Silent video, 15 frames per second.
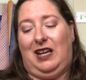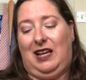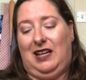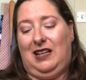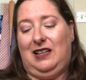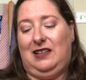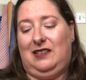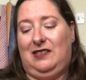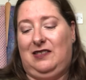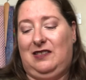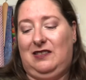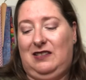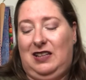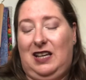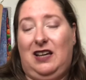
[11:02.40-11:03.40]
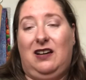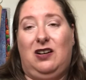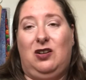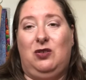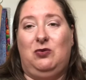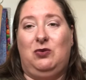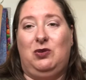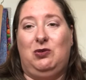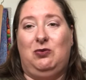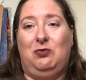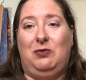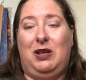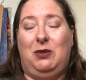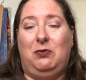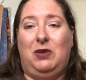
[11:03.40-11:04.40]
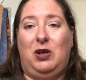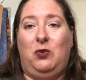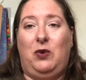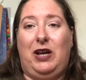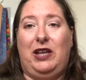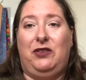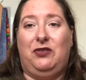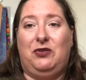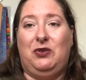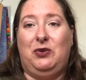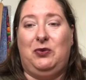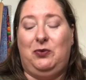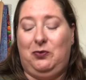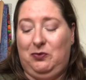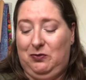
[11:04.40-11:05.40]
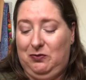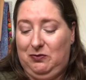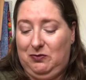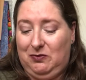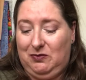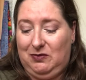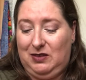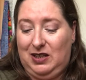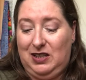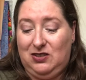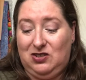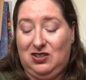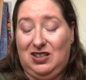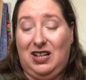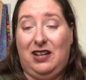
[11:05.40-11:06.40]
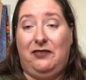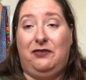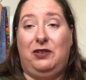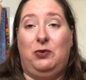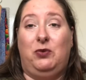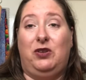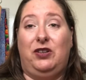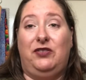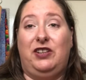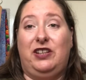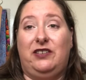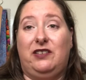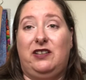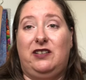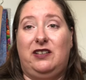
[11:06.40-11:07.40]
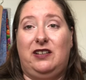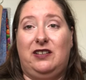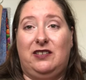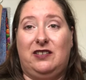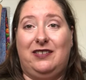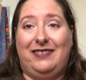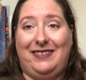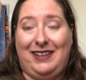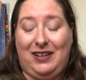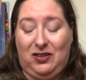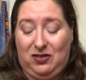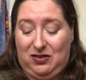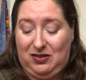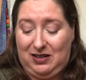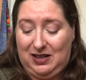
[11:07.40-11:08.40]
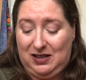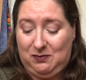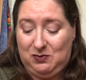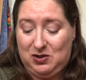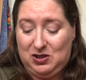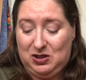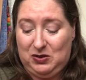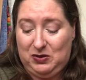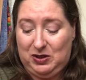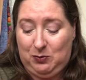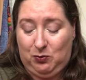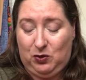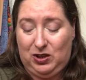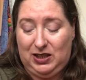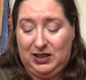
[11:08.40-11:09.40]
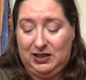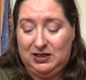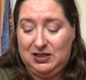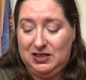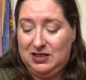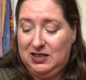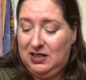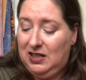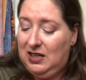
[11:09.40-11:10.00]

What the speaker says: And yeah, I will make my way through each and every one of these ideas because they are absolutely brilliant.